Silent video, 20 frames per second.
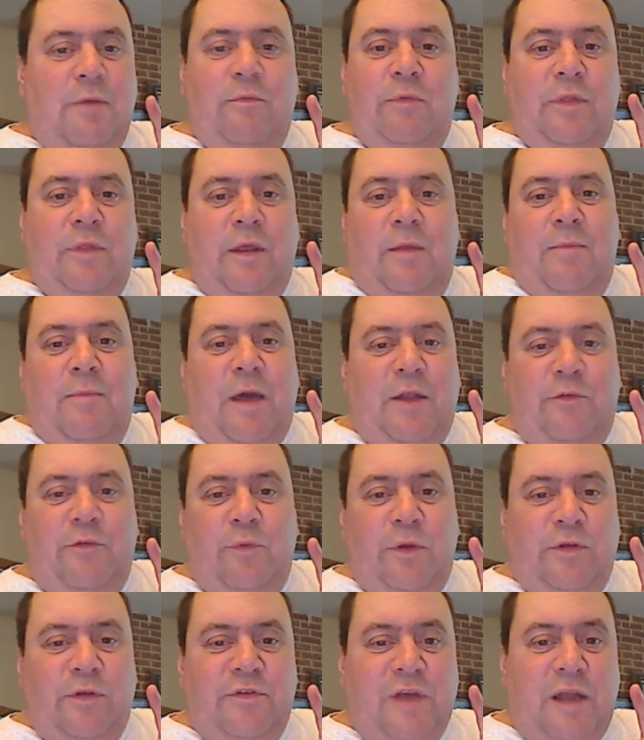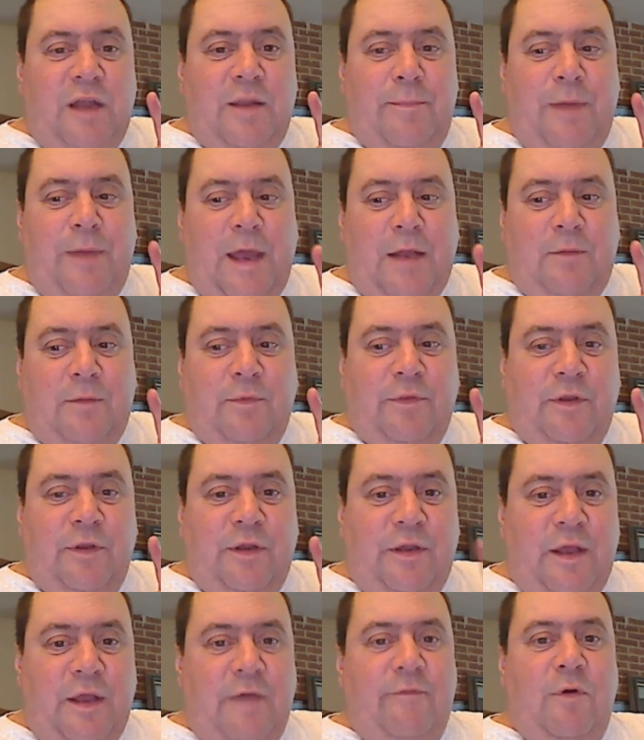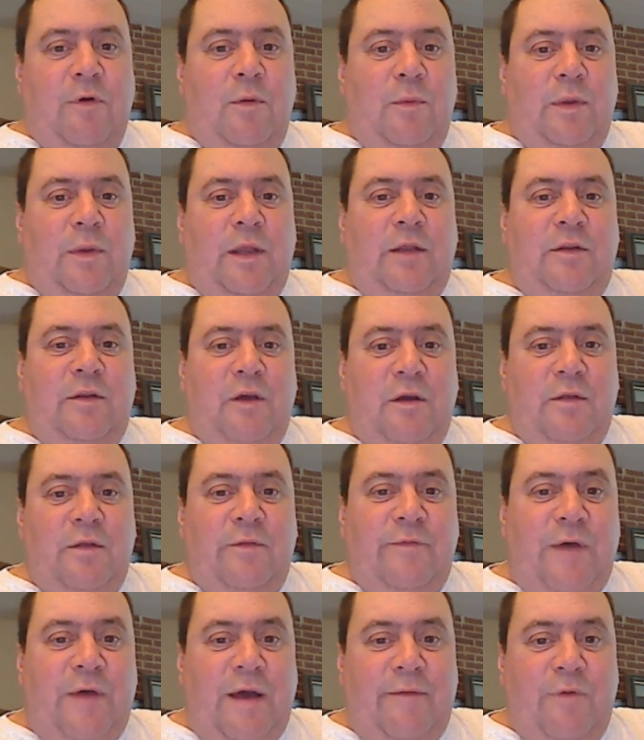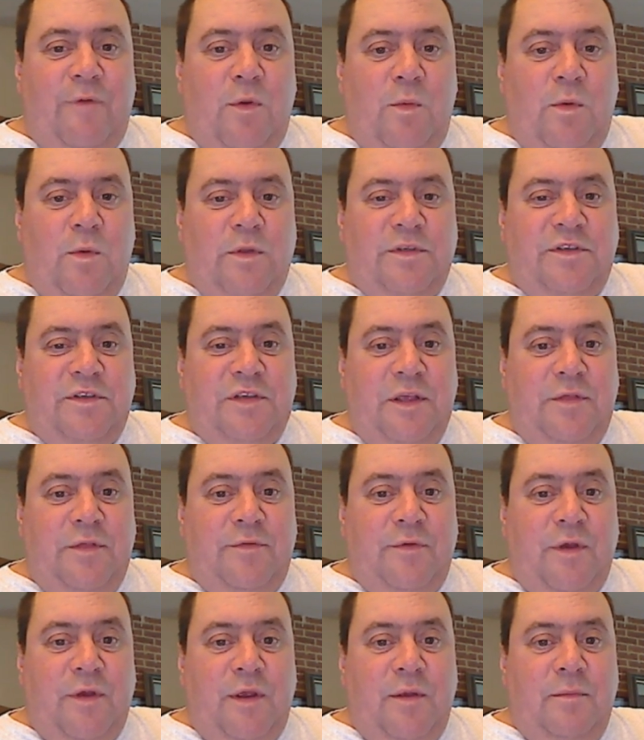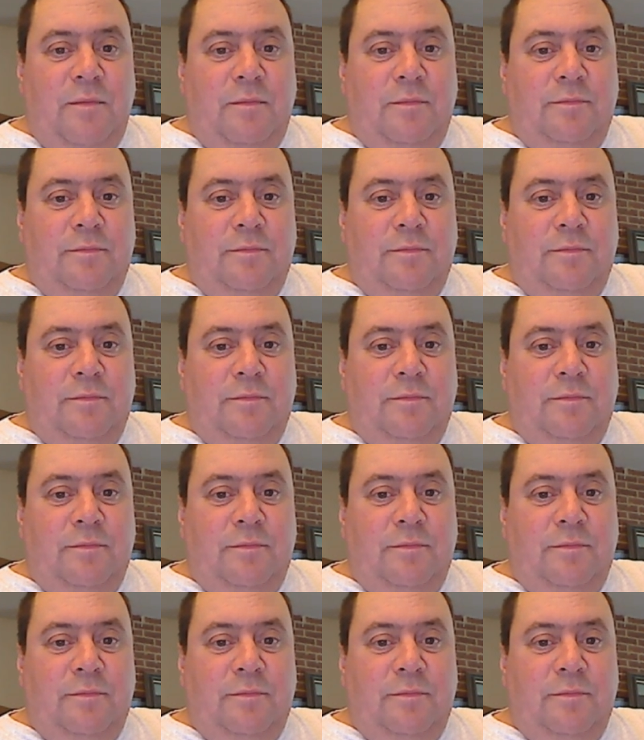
they might as well signed a pact with the devil when they took the 501c3.